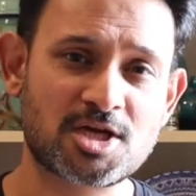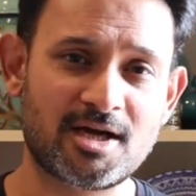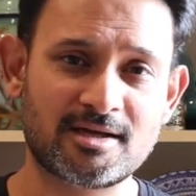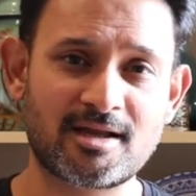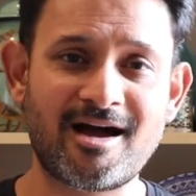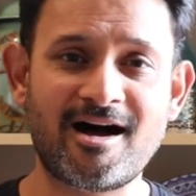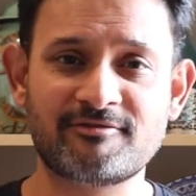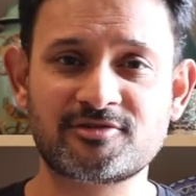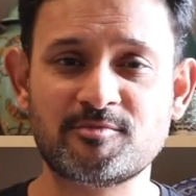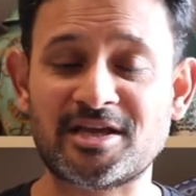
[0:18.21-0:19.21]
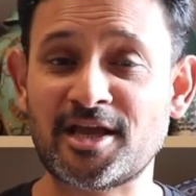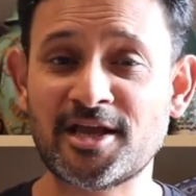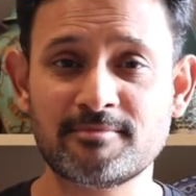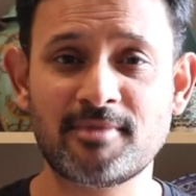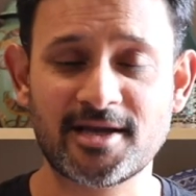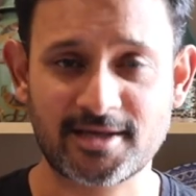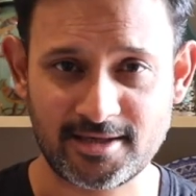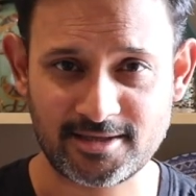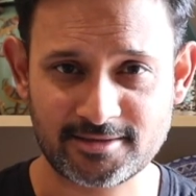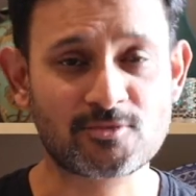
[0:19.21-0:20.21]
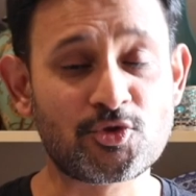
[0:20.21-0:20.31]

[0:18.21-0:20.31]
child after being hit by a car.